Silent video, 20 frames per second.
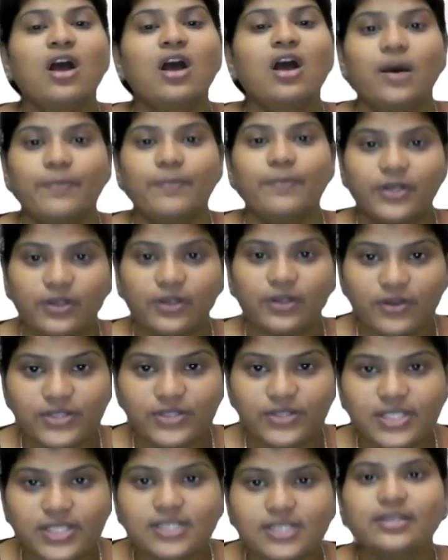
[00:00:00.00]

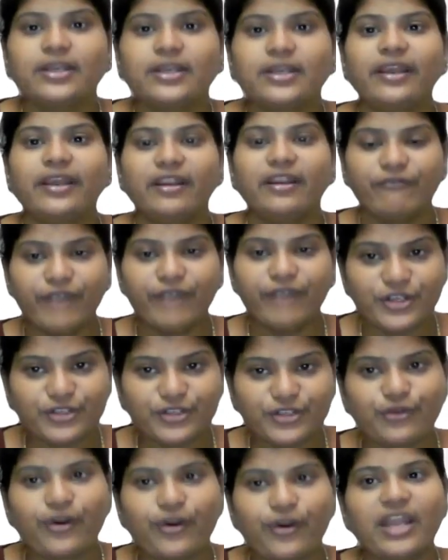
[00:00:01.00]
apoptosis in
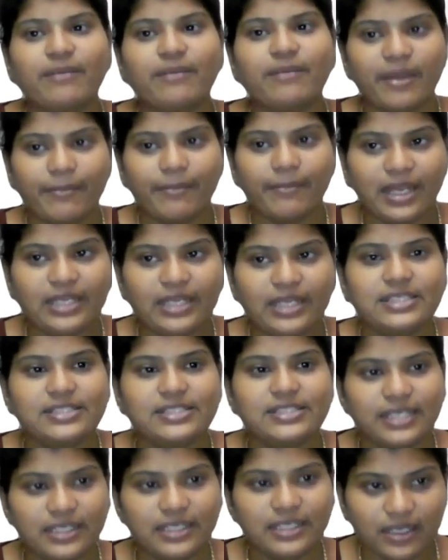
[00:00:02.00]
vitro in mammalian
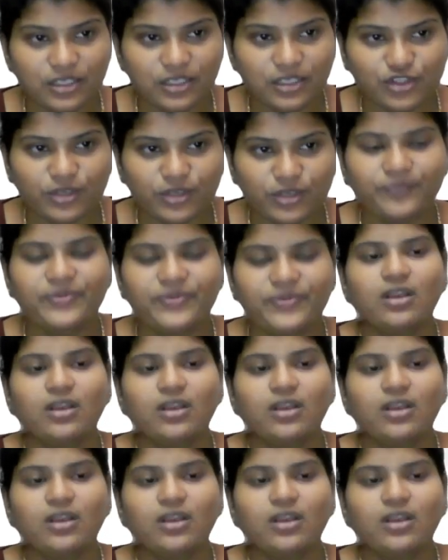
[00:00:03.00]
cell culture.